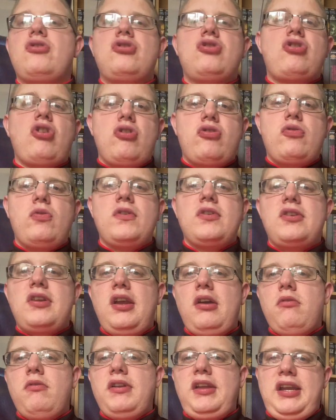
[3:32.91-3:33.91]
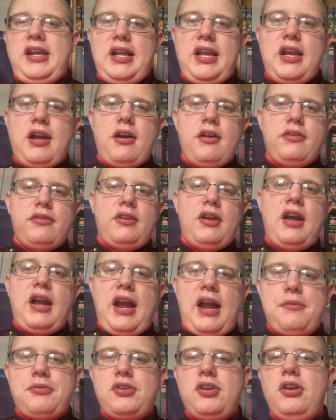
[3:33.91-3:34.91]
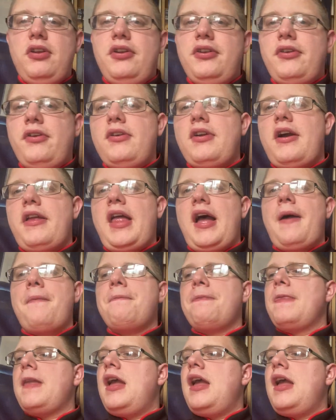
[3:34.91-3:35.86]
due to a deal with the Klingons. I absolutely do like that.